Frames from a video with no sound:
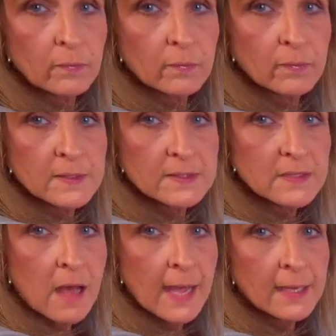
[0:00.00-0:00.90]
the
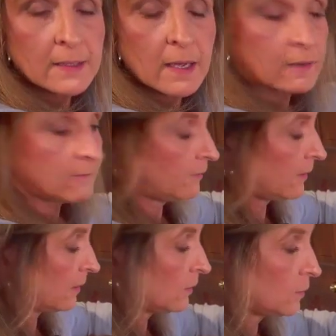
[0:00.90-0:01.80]
side of the
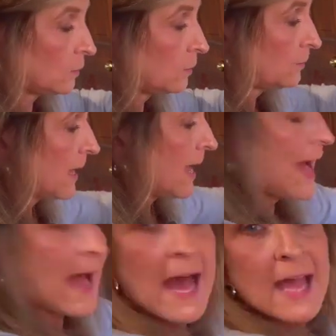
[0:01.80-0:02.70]
hoop.
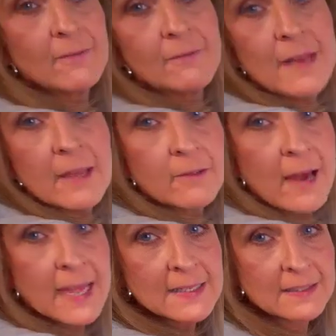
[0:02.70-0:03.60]
I've never
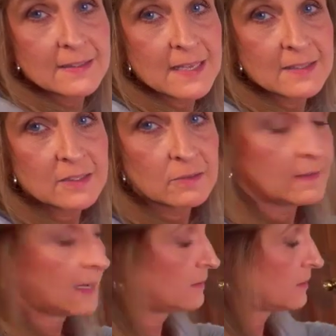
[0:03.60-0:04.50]
had success doing
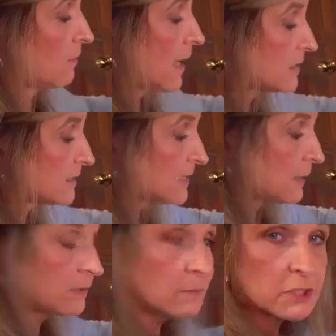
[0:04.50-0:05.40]
that. So I'll just stay
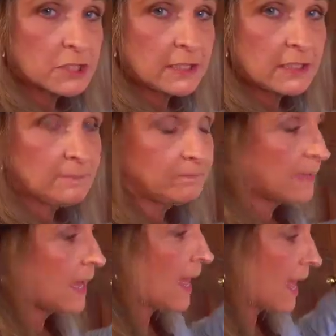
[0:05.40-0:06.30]
with the machine
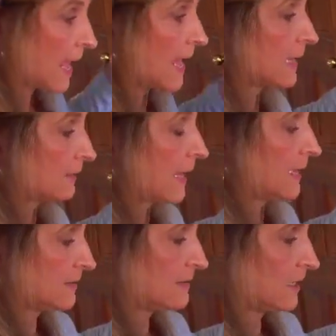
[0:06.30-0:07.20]
and let
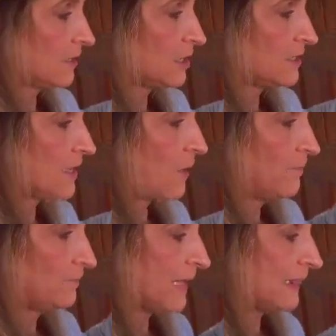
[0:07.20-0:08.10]
it stitch. So
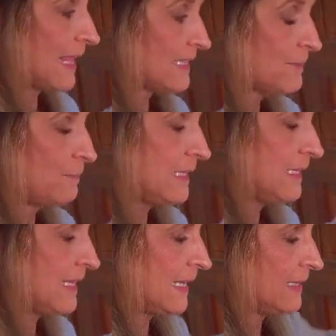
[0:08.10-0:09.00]
let's
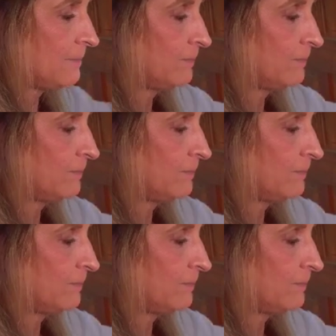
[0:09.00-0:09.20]
begin. Here